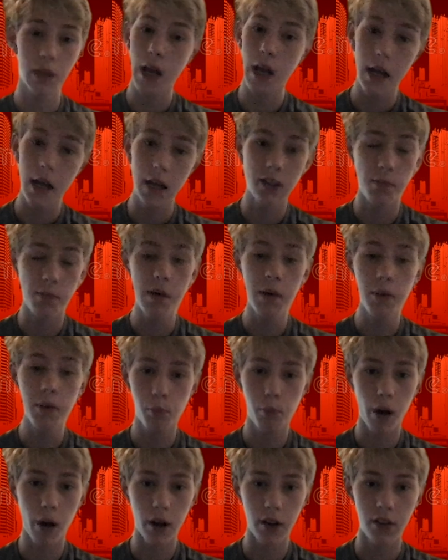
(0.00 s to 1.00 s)
It's a big
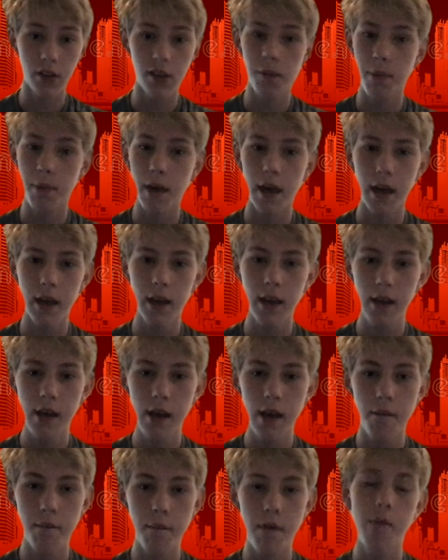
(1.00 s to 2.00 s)
price to pay,
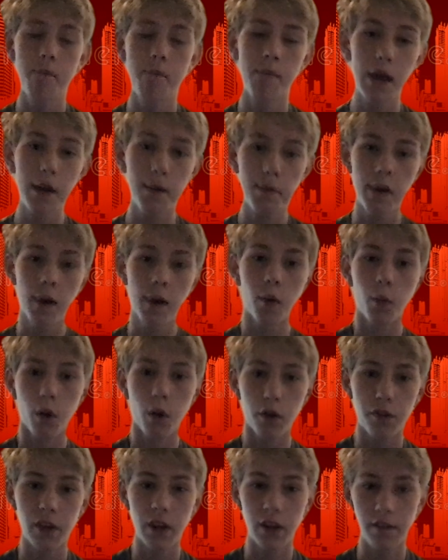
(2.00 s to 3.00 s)
but it may be a
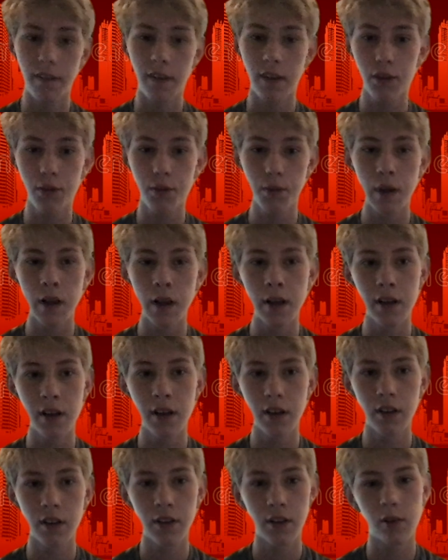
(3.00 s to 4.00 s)
worthy investment
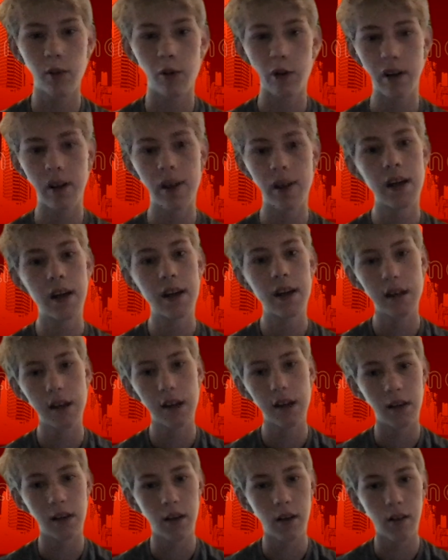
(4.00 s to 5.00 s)
considering that